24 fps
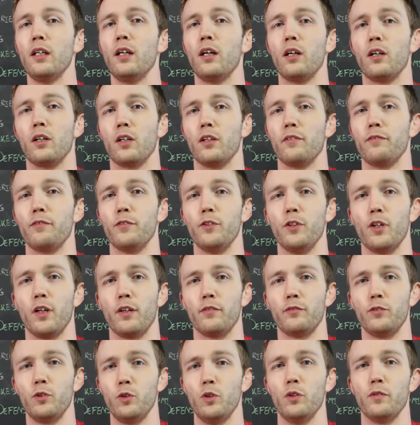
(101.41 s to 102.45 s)
or if you
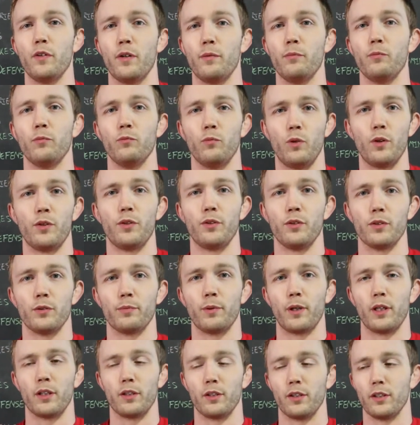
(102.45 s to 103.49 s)
have two of them with your
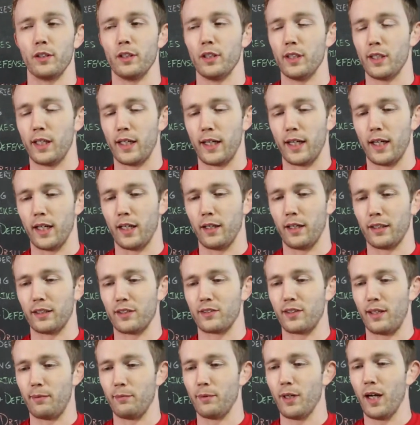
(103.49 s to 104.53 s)
partner at the
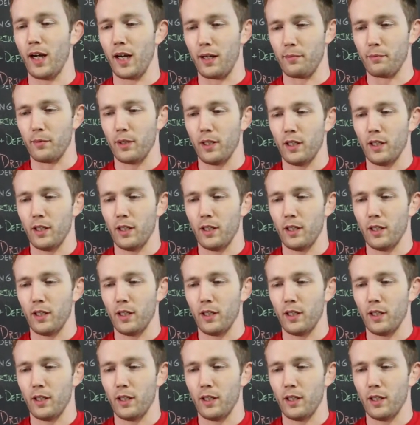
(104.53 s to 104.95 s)
same time.